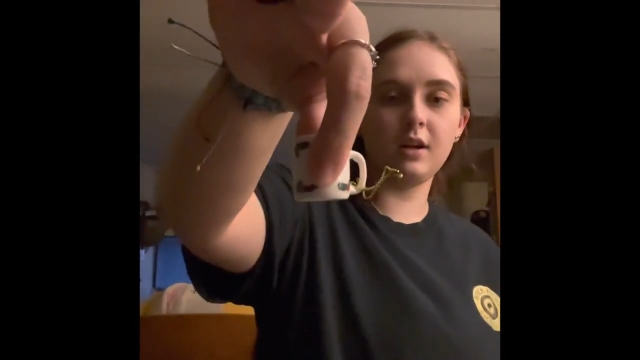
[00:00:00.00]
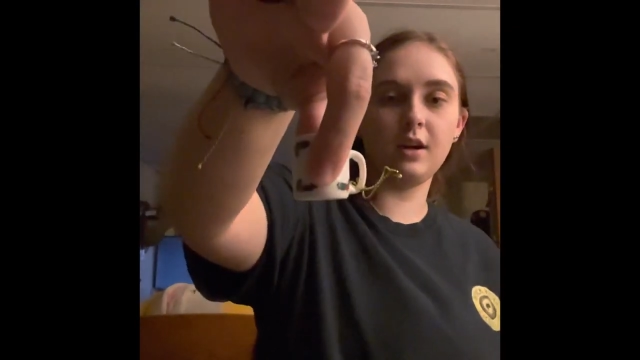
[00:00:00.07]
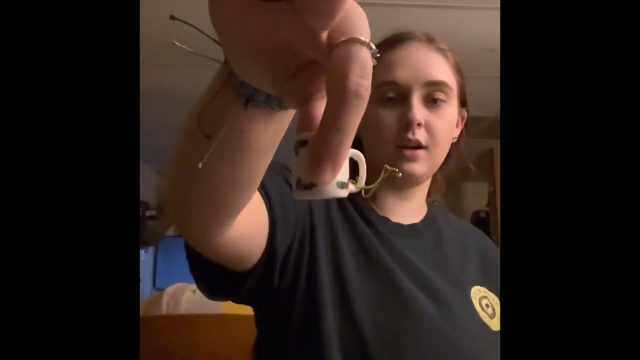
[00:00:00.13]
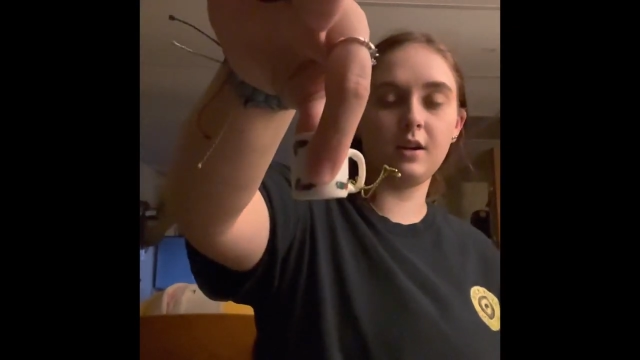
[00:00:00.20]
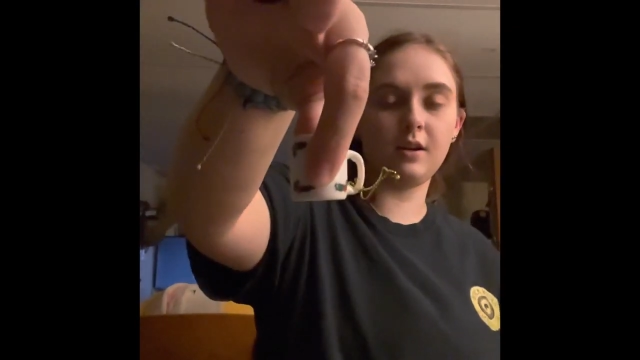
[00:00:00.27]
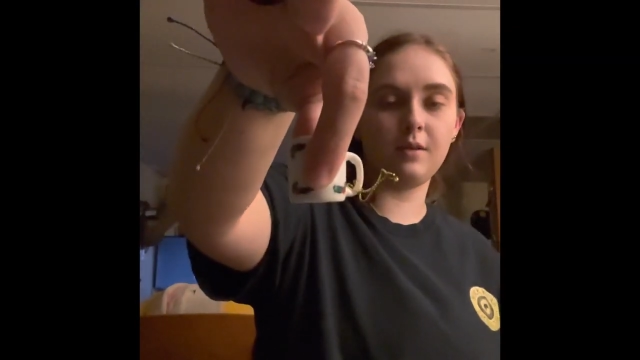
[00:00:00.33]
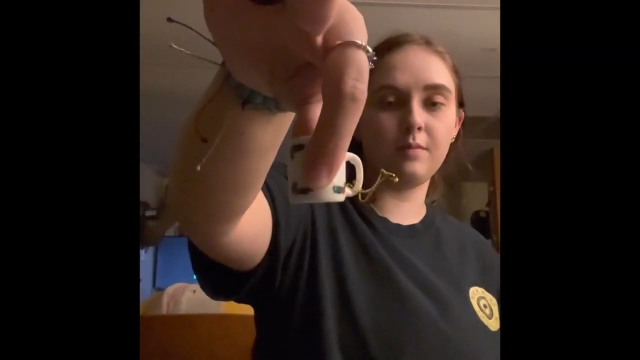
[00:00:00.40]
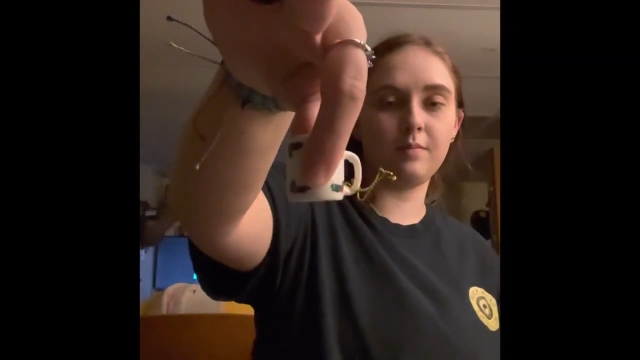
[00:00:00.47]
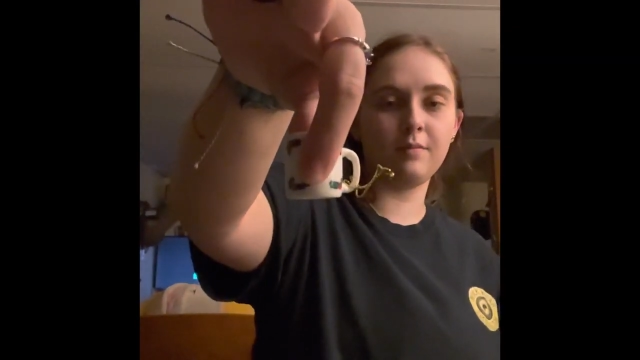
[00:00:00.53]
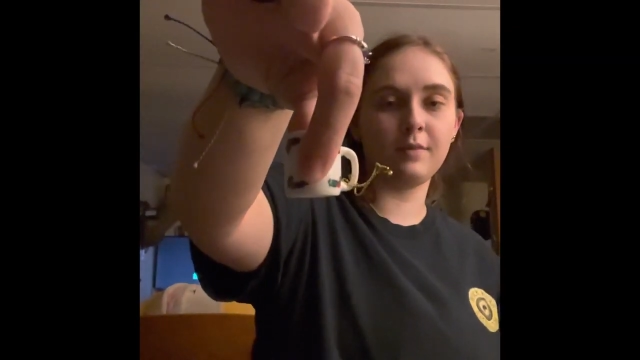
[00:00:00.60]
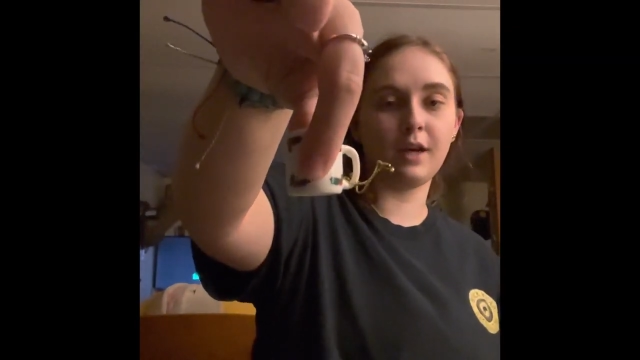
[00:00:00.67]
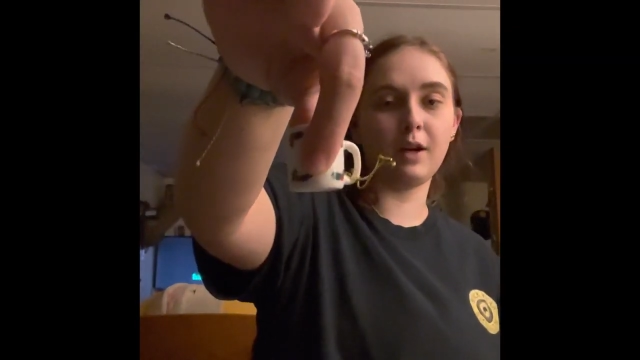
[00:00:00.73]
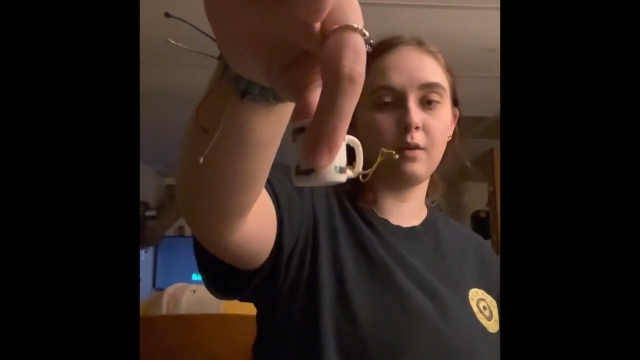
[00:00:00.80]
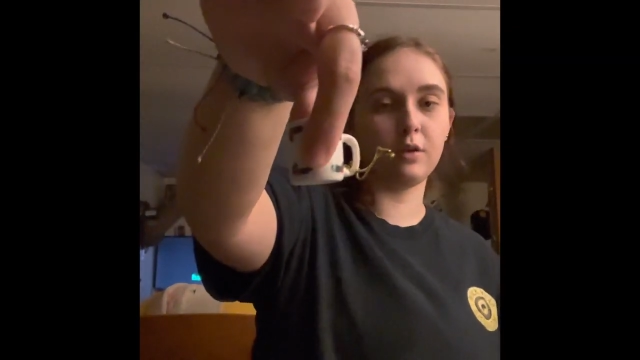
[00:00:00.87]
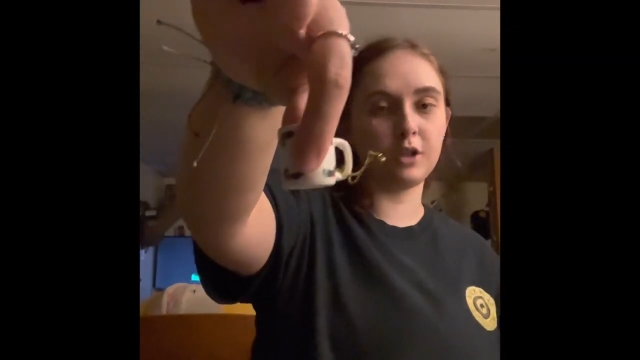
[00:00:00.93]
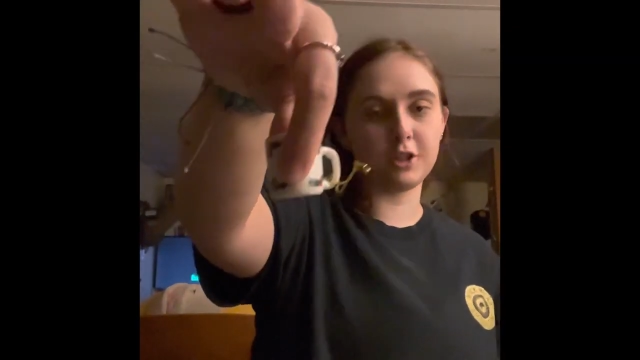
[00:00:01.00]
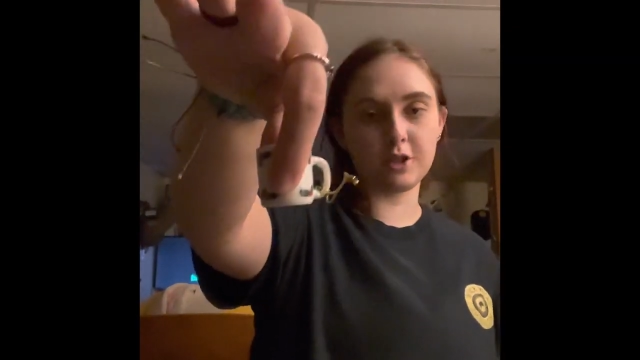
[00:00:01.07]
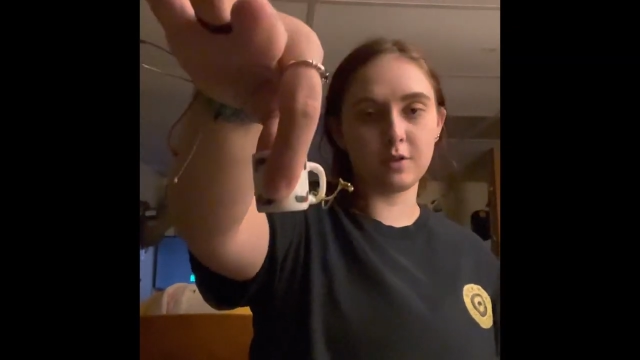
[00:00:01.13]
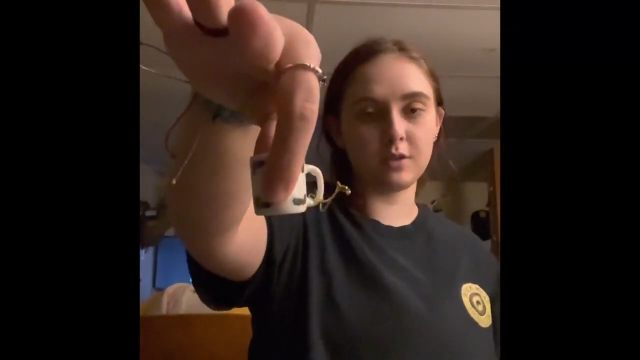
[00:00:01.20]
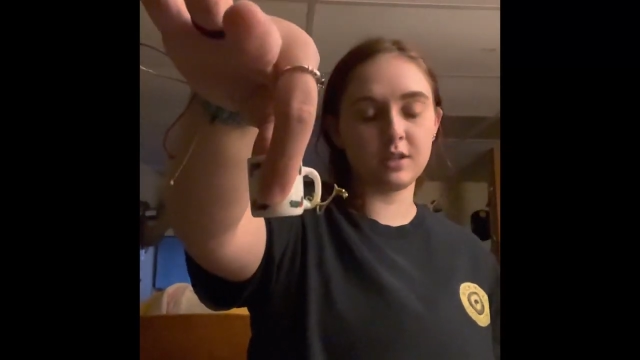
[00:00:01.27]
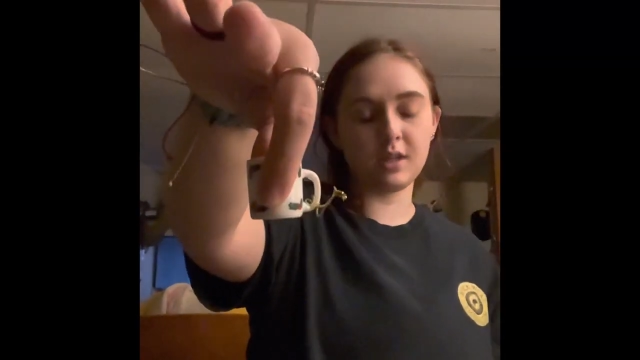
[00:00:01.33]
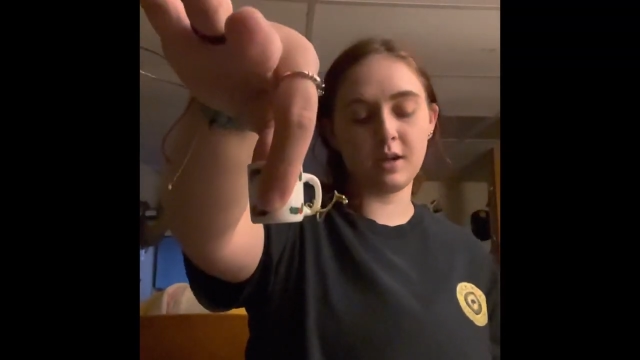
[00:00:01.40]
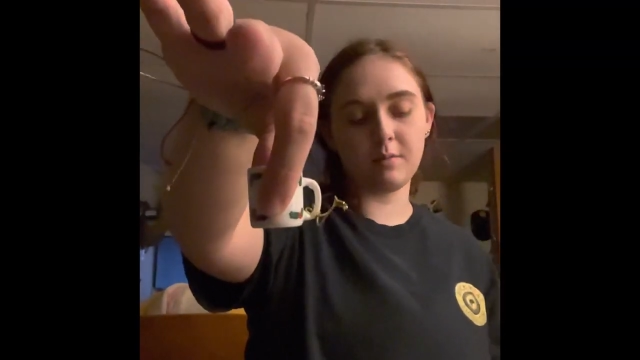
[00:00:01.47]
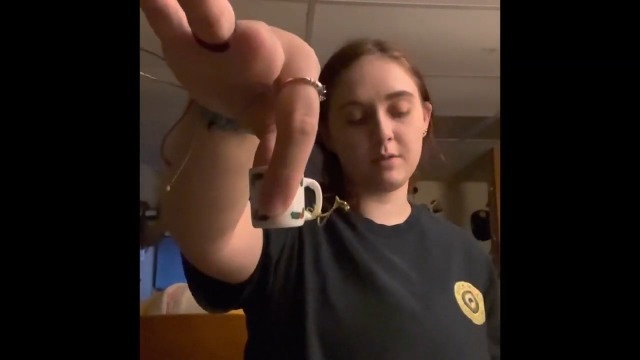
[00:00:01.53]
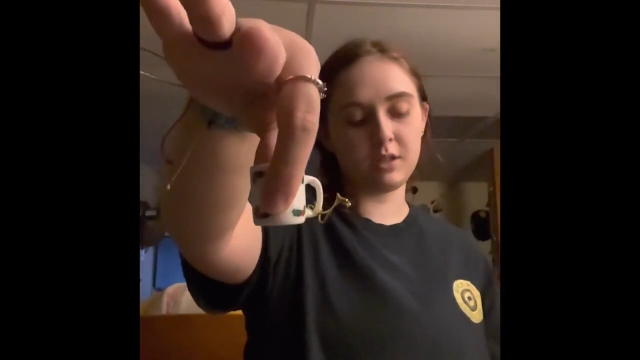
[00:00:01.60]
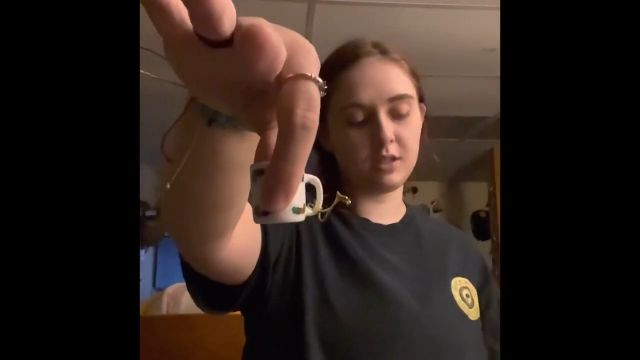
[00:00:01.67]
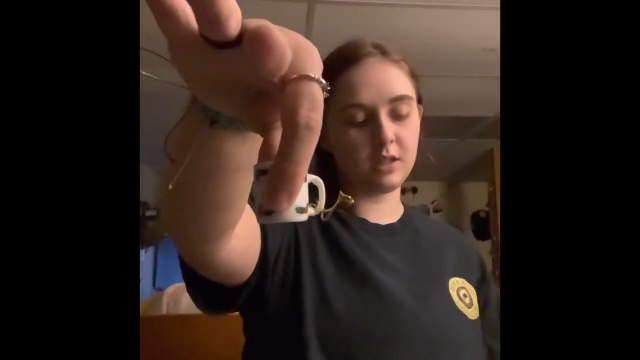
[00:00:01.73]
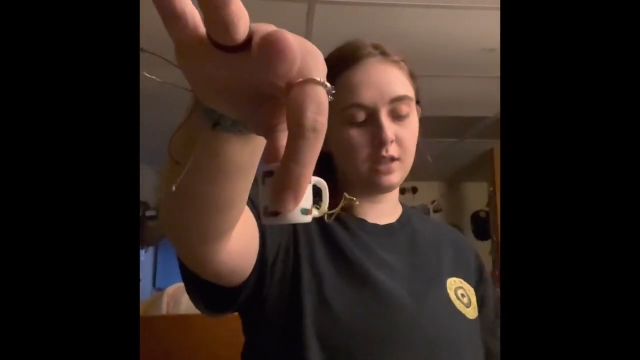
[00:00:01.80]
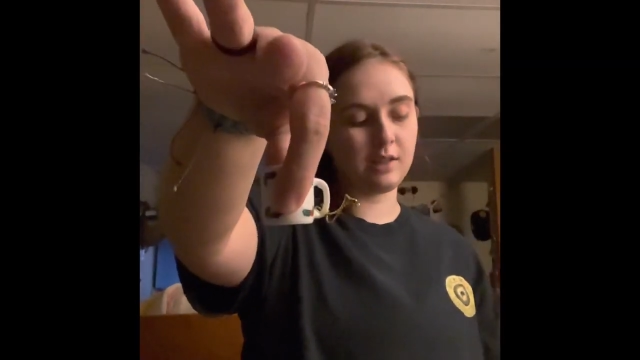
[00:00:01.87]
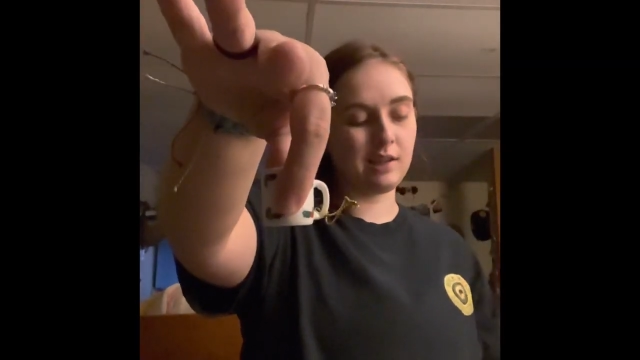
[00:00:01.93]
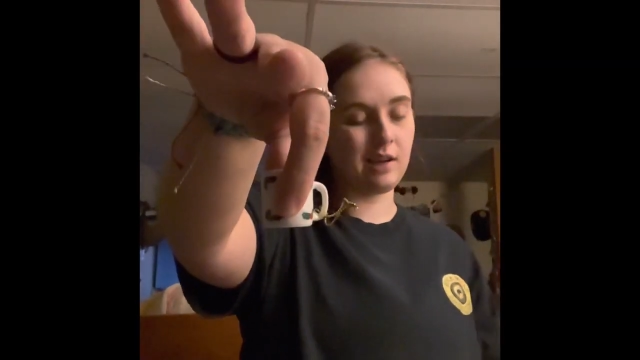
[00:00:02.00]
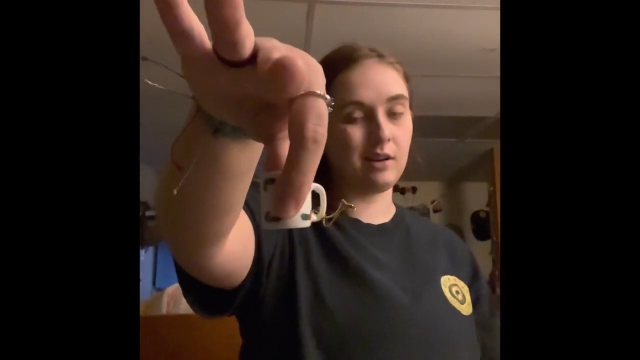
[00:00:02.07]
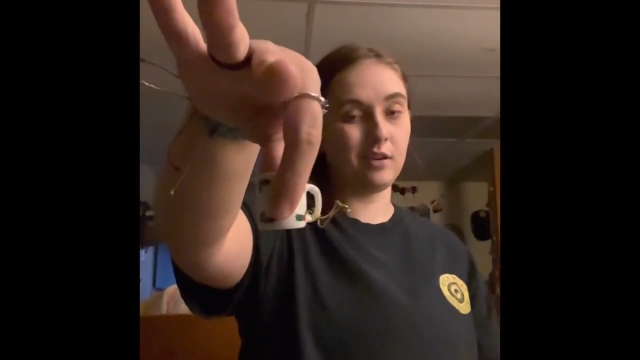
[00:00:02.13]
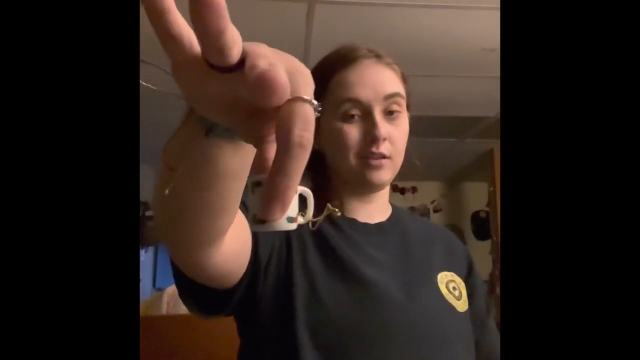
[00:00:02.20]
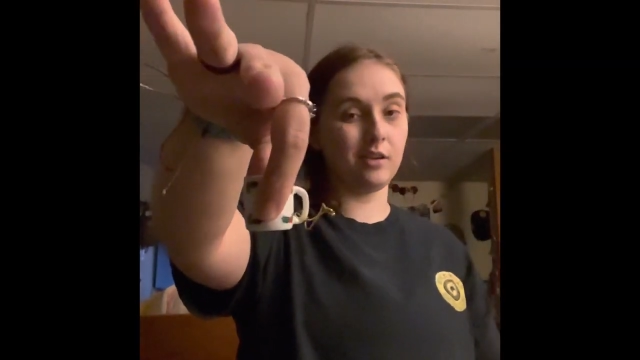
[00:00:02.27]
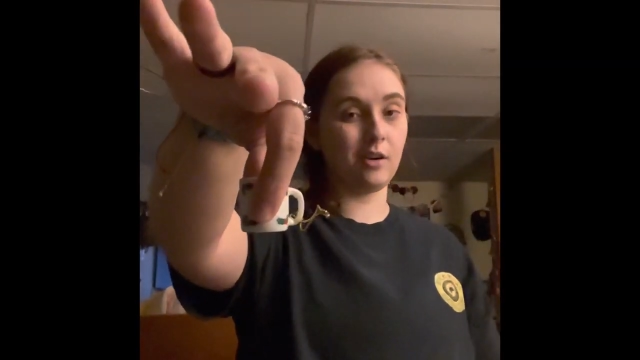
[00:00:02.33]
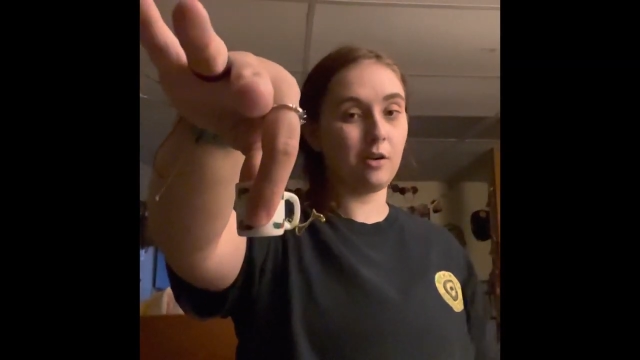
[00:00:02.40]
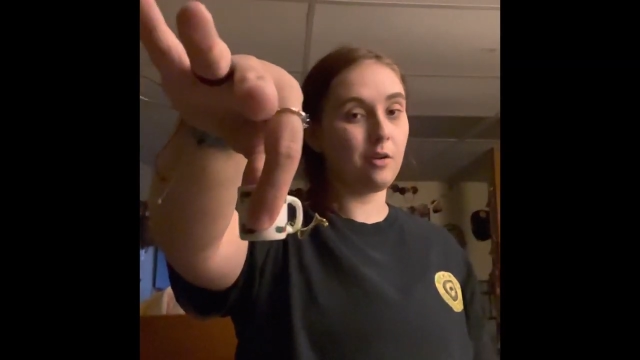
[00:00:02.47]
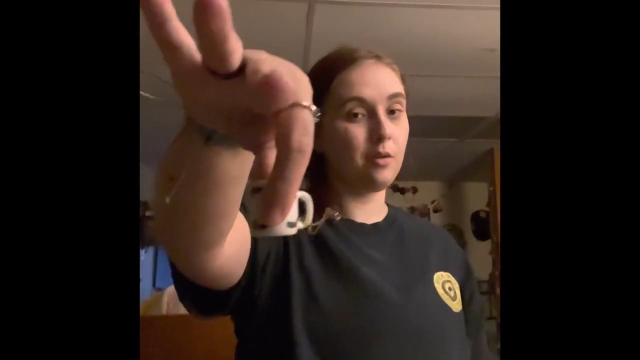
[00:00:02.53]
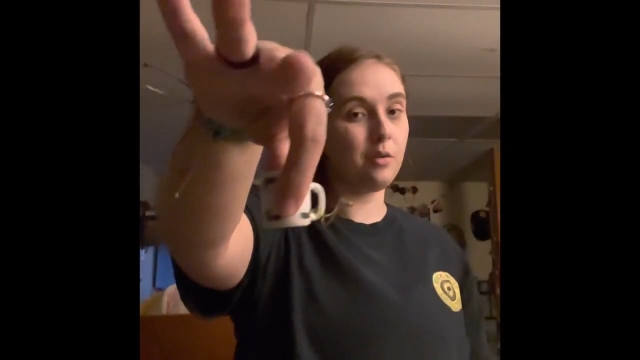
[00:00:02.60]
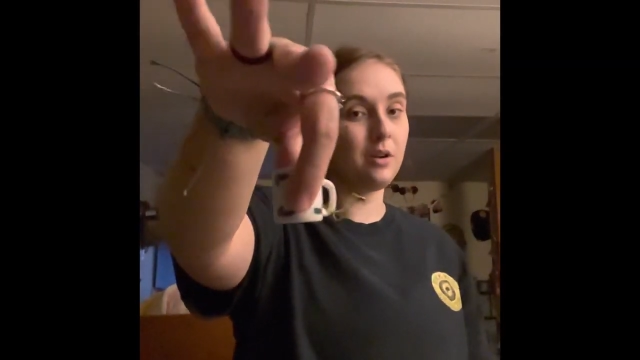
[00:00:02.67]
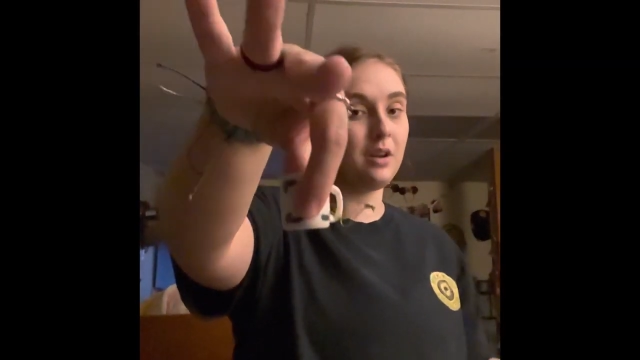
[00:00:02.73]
Um, I don't want to show his name just because I don't know